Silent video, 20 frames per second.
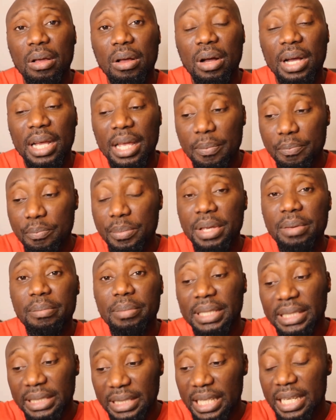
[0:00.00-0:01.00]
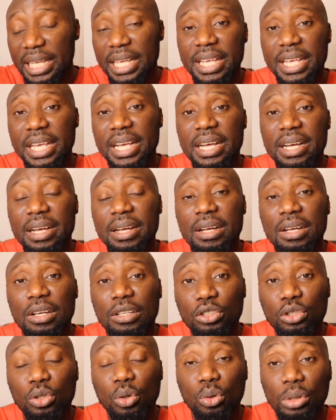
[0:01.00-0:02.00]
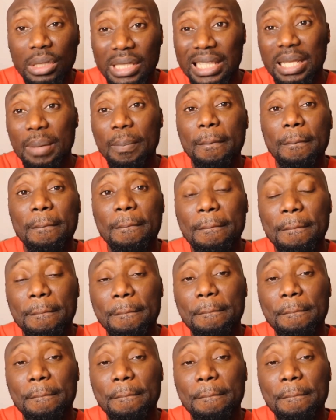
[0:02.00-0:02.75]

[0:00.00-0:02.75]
Okay, me means here. So Nmi.